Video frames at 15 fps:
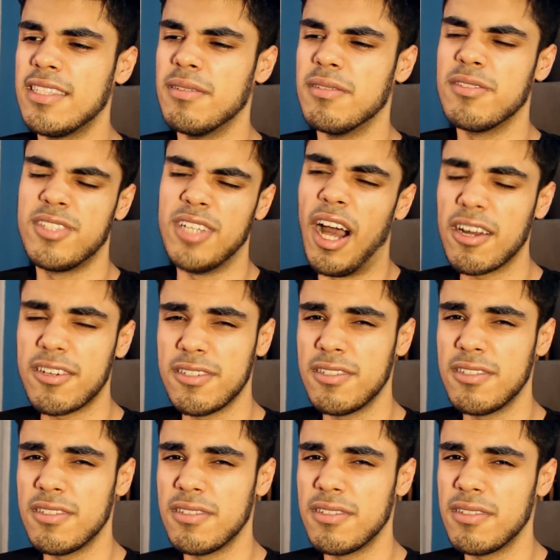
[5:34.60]

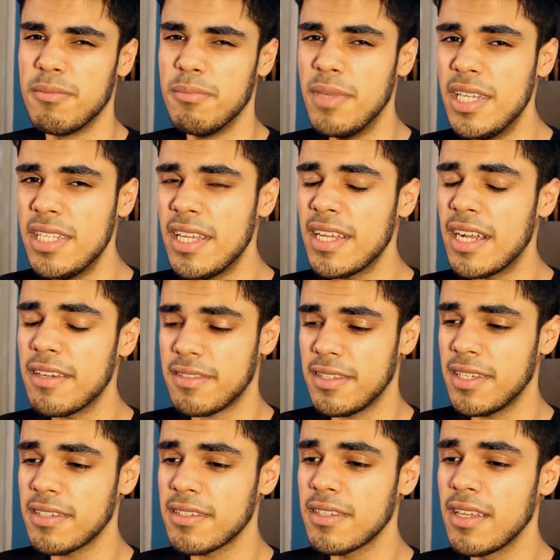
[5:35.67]
darker meaning, I
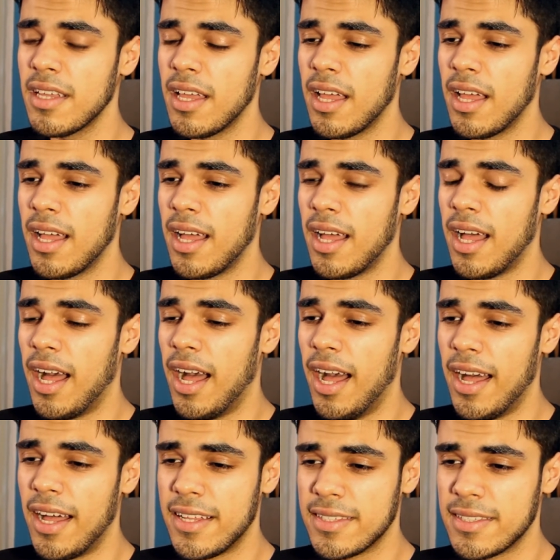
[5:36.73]
think.
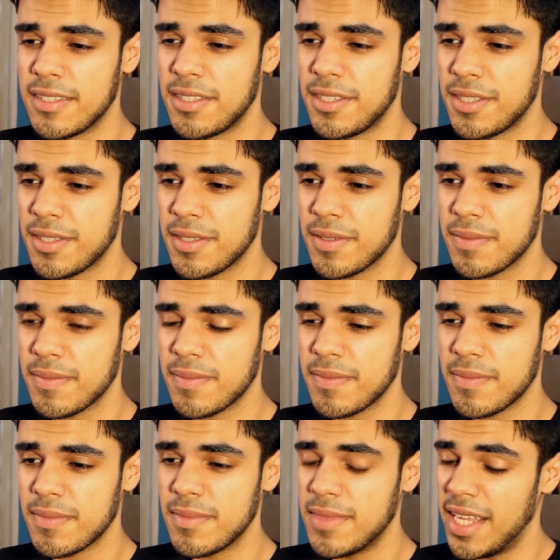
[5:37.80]
And
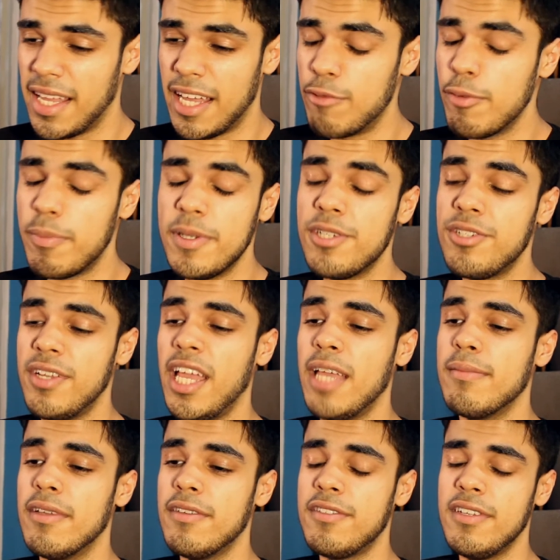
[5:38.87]
yeah, it would be a
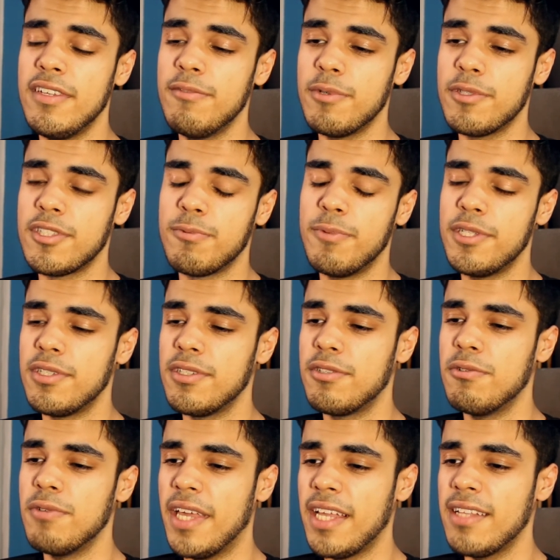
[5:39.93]
shame if she would switch it
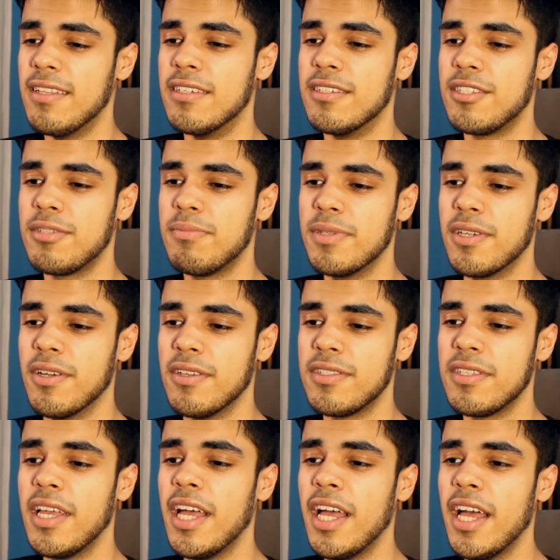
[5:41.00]
to English, because
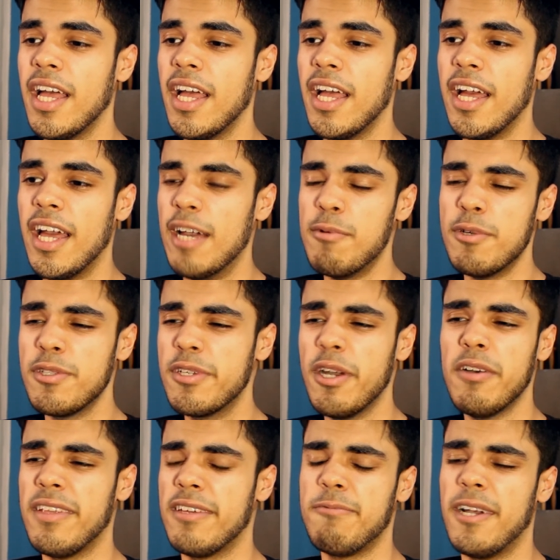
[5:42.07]
it wouldn't
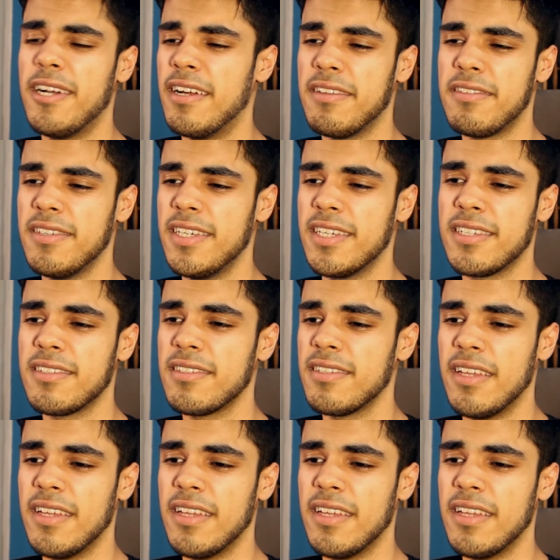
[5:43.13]
go that well, I think.